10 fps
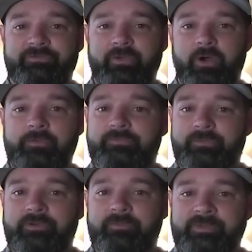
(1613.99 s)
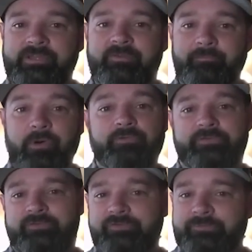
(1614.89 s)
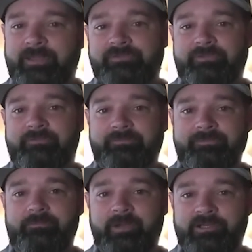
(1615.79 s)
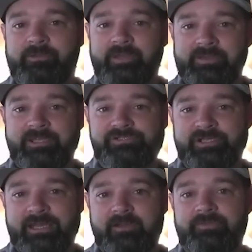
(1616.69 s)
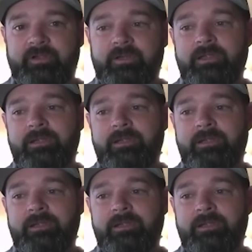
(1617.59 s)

is always going to be the most expensive recommendation out there.